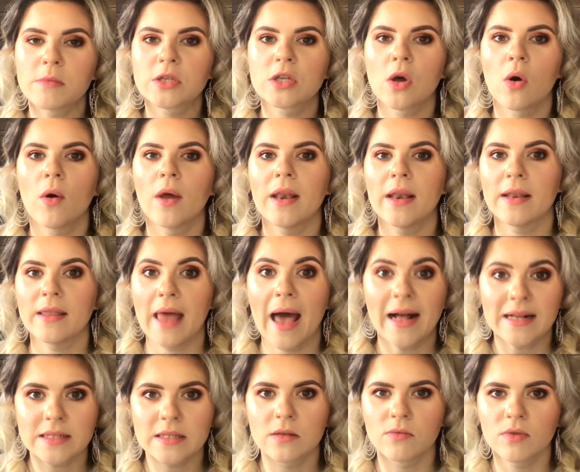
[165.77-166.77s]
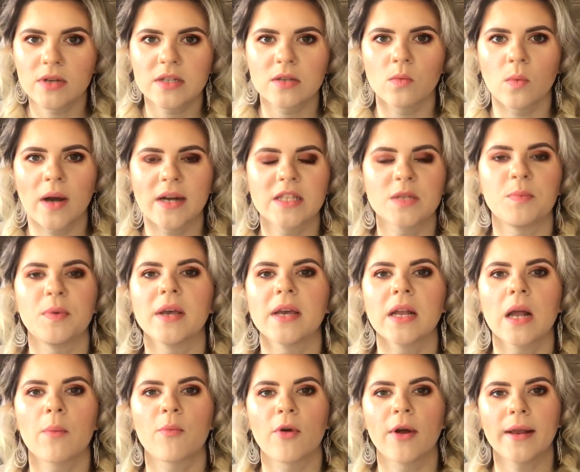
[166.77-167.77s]
So, and that's the reason why it's
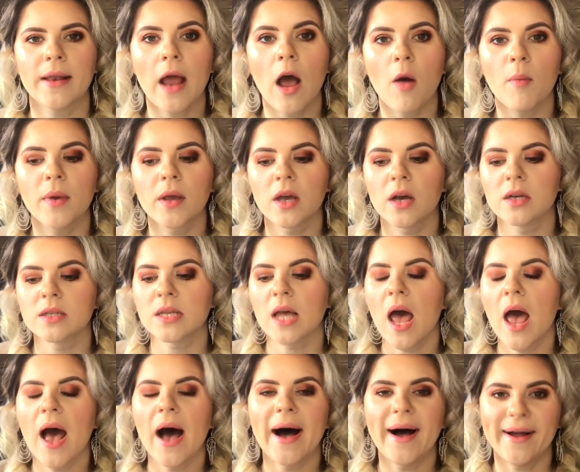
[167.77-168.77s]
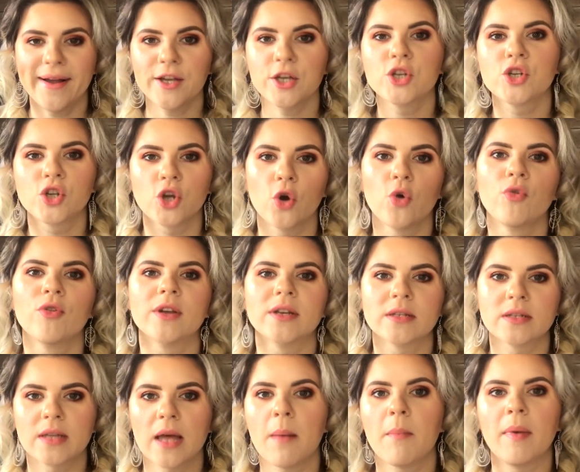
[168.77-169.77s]
picking up right now, because I showed the
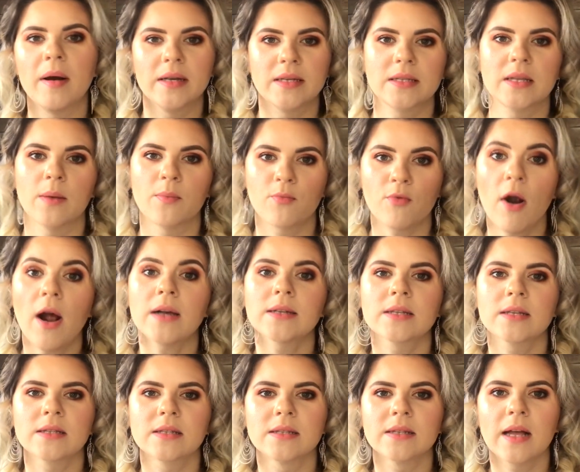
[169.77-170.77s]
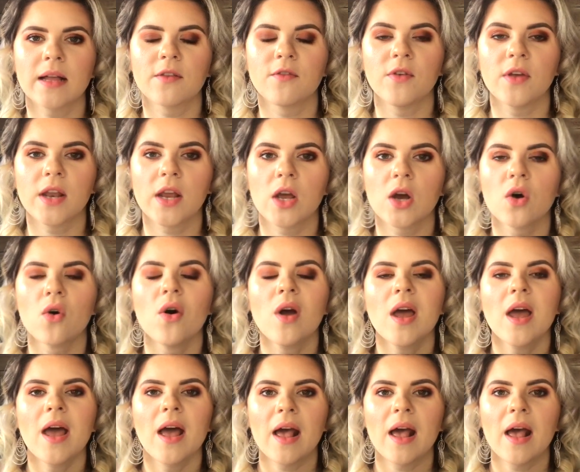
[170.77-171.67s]
step-by-step process in that video